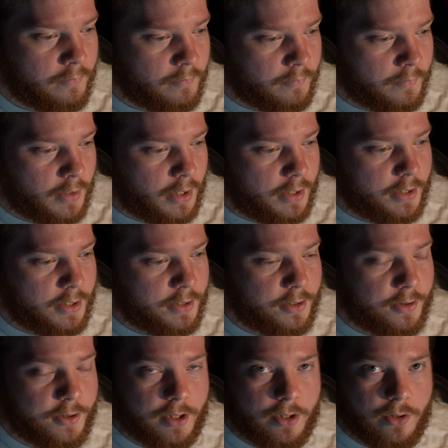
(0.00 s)
Another
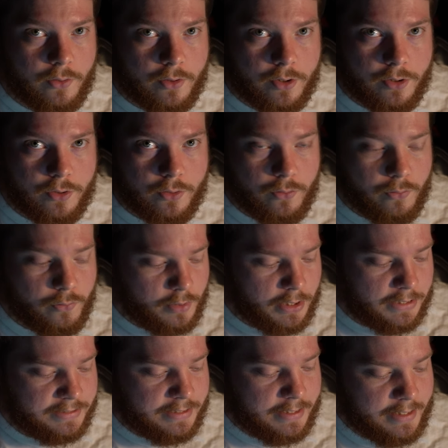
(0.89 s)
thing you can do
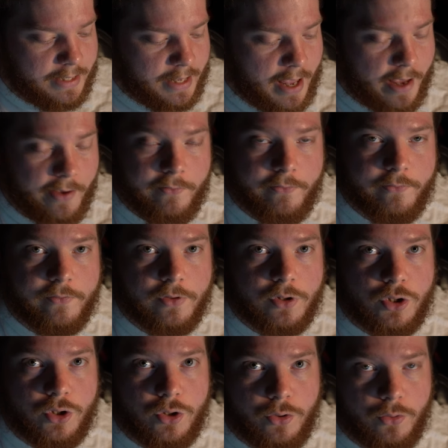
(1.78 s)
is hit
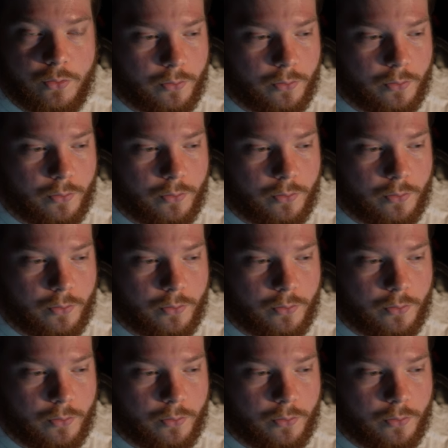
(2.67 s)
F2.